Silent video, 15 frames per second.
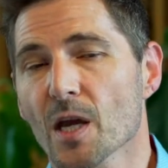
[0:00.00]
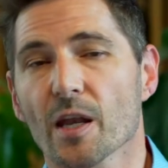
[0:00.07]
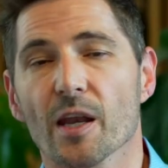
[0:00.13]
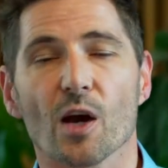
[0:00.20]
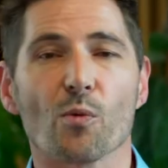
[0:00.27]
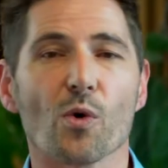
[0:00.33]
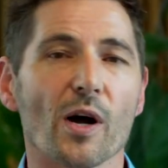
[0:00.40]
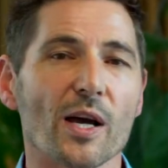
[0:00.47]
Now,
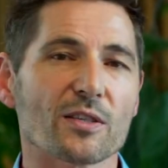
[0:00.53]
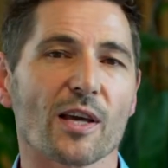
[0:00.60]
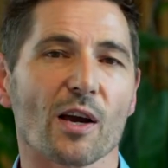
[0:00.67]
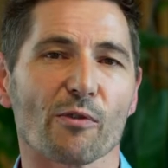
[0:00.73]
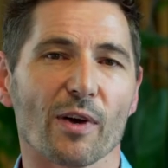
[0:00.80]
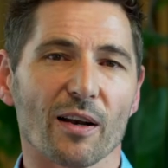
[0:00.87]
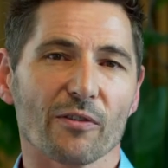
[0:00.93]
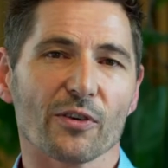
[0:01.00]
why is that
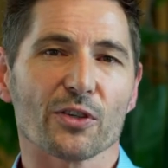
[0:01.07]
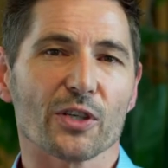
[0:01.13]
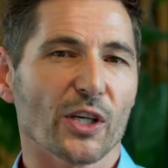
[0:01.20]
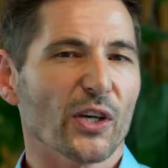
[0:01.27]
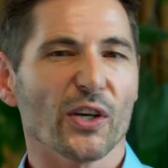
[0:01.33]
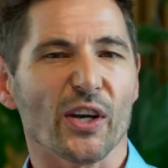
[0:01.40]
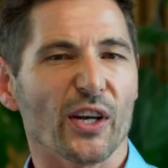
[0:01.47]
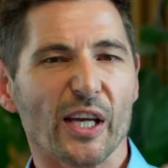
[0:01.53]
relevant to
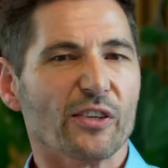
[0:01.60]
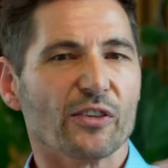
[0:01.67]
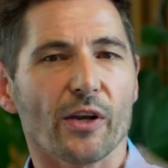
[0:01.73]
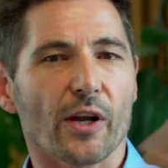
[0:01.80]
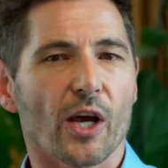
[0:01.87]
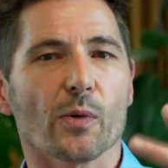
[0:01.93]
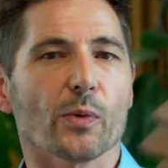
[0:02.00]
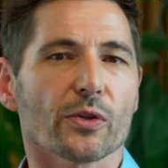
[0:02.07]
you to need to
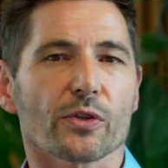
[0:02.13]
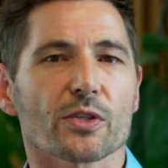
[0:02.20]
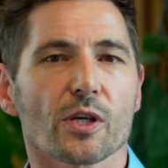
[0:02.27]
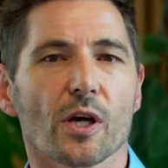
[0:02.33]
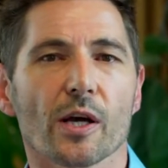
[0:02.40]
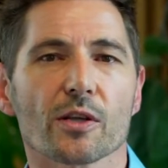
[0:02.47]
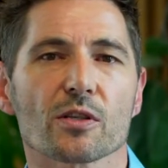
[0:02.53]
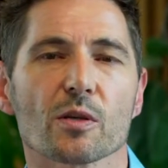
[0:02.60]
know what the
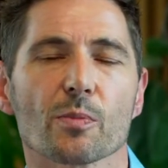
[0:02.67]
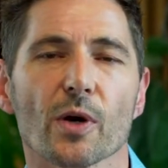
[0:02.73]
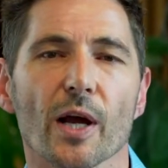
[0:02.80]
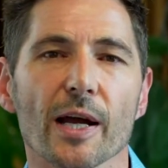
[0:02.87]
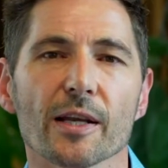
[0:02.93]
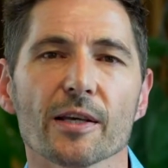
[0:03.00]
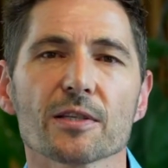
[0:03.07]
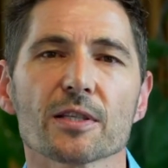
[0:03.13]
science of the
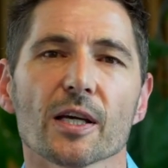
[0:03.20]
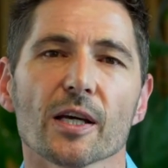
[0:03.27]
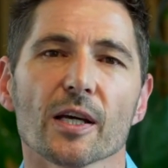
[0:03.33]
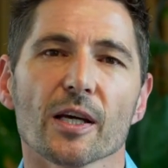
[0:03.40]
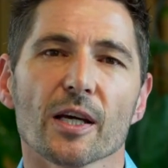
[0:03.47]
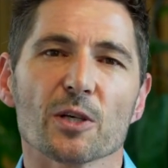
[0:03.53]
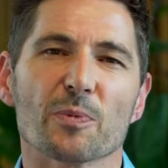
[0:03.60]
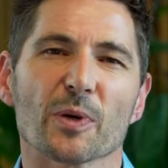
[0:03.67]
brain is?
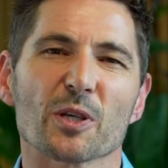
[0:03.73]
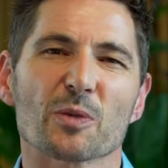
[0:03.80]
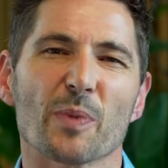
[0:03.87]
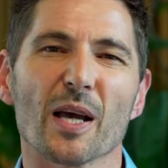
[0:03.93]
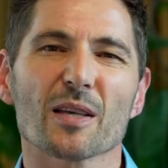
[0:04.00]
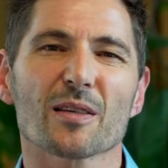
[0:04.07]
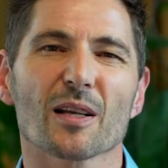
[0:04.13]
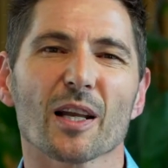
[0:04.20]
It's because
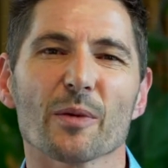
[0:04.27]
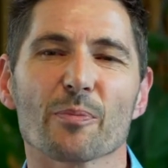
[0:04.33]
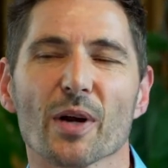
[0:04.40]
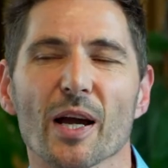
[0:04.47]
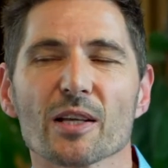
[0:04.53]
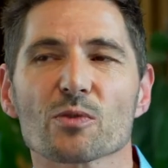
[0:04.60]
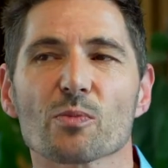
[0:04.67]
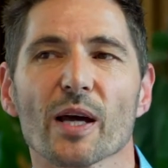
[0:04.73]
basically
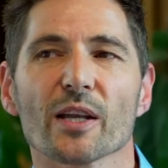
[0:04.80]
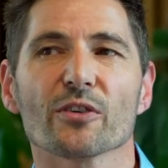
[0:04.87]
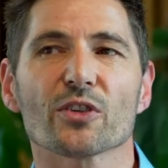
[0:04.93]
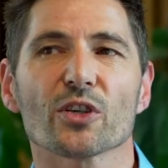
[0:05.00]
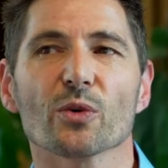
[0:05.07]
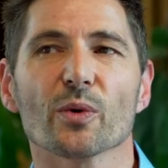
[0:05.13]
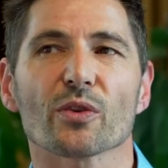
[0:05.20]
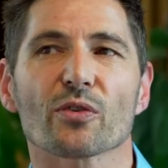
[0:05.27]
brains 1,
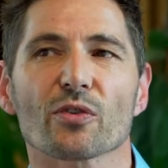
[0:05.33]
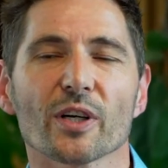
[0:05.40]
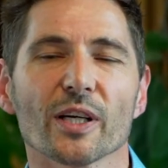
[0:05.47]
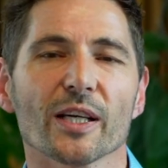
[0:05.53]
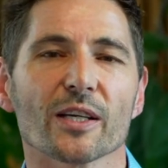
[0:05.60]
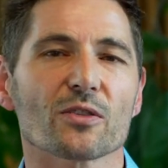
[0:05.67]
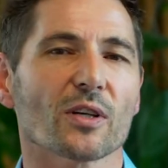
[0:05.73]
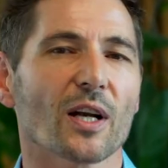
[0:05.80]
2 and 3
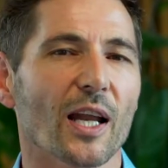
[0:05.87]
are sort of